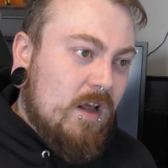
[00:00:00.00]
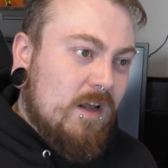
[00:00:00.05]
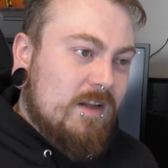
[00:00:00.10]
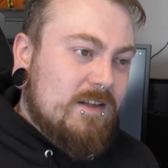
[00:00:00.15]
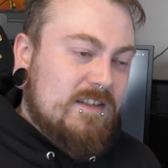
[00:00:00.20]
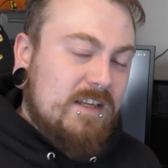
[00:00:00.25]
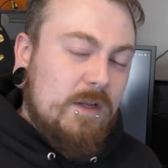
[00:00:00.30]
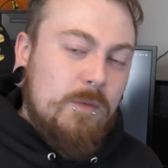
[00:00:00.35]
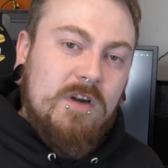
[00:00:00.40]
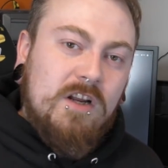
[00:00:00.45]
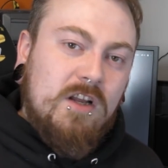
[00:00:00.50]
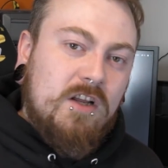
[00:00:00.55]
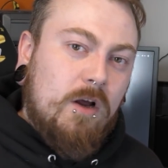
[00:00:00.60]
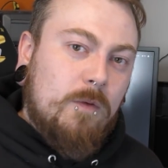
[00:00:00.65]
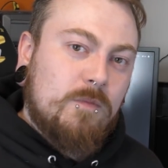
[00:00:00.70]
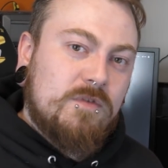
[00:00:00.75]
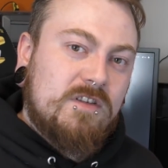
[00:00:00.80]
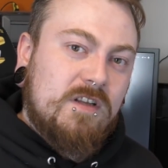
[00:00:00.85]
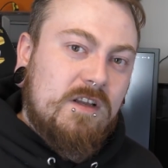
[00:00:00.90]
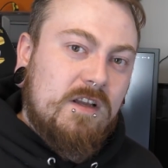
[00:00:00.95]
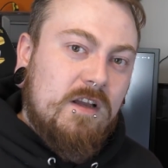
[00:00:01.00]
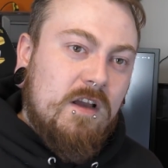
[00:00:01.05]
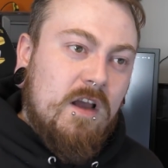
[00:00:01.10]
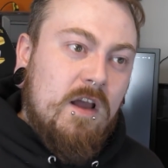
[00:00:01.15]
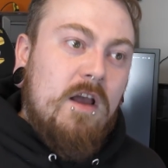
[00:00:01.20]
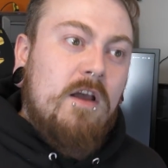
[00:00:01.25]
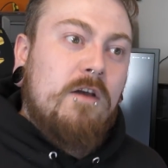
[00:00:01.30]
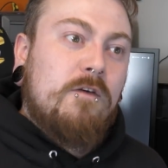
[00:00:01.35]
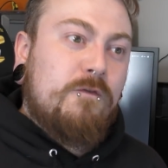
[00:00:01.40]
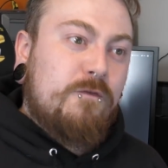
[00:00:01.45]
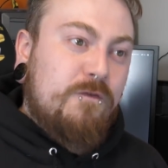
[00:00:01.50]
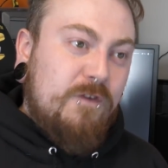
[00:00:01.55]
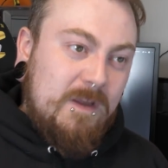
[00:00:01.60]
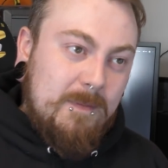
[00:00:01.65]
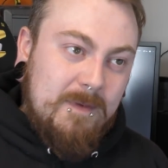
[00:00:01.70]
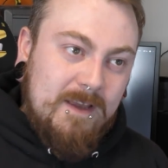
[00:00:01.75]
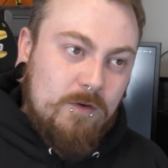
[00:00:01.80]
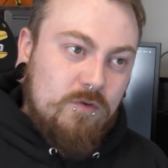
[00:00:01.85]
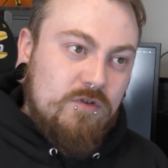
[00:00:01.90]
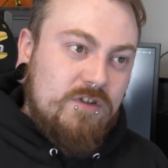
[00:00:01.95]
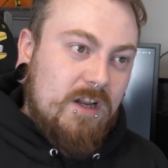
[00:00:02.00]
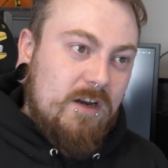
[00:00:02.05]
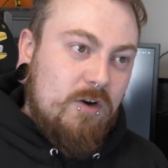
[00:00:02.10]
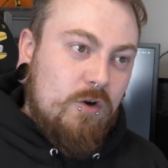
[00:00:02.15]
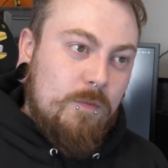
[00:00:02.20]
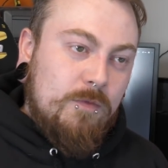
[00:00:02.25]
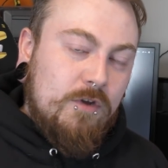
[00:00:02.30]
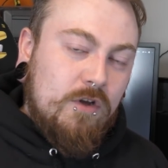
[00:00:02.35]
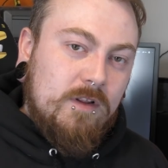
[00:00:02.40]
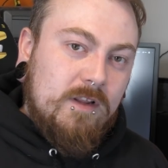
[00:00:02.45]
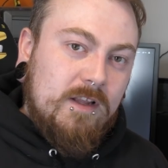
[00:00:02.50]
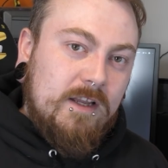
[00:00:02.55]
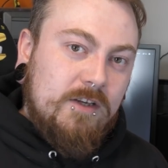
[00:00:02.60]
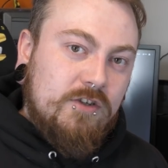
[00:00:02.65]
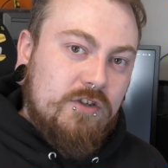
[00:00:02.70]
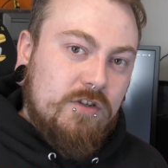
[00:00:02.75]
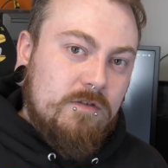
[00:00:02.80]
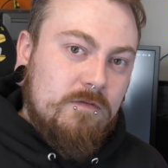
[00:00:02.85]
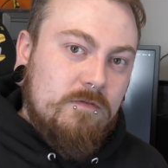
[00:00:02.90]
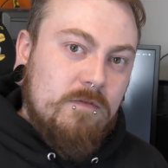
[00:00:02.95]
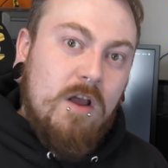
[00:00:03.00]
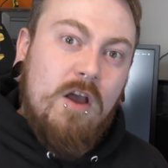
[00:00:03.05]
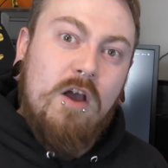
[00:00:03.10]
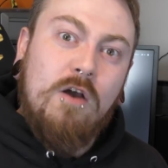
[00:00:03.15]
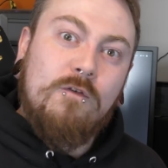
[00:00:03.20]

see when it comes to female genital mutilation,